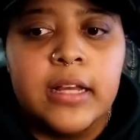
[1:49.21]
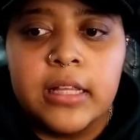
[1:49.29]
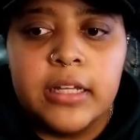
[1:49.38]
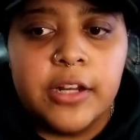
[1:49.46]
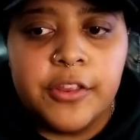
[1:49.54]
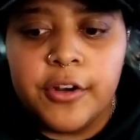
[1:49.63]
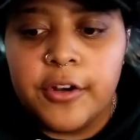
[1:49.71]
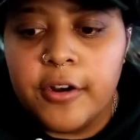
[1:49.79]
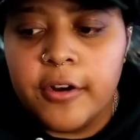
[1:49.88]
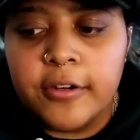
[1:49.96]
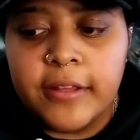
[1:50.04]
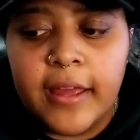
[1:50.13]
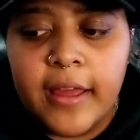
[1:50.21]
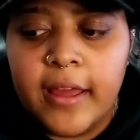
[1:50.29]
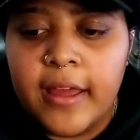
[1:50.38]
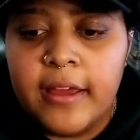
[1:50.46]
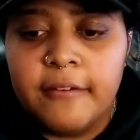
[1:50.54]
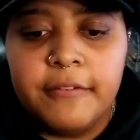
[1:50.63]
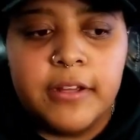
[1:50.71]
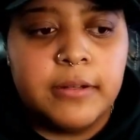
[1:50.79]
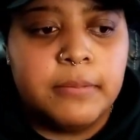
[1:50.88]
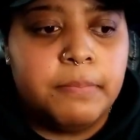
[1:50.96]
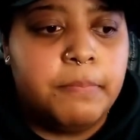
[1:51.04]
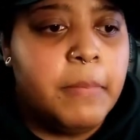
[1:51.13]
cleaning the nerd cave
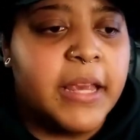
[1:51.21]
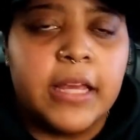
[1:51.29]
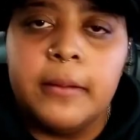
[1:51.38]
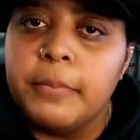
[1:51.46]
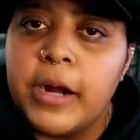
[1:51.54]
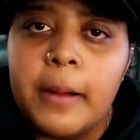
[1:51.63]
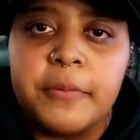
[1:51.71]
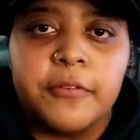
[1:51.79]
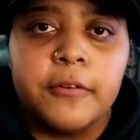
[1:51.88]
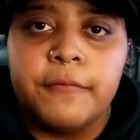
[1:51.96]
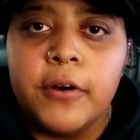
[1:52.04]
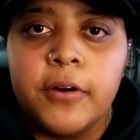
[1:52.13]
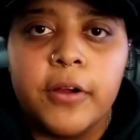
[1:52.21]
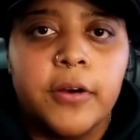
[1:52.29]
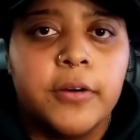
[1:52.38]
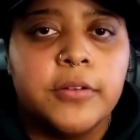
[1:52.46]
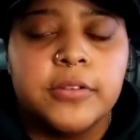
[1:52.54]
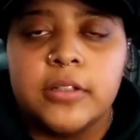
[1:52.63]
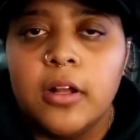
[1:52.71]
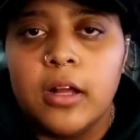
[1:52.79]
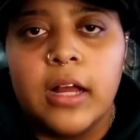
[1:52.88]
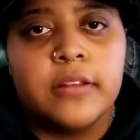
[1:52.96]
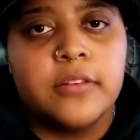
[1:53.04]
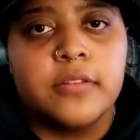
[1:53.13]
and making props for photos and all
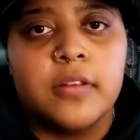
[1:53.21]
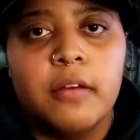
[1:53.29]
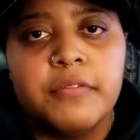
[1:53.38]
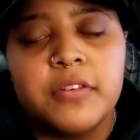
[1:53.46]
kinds of stuff.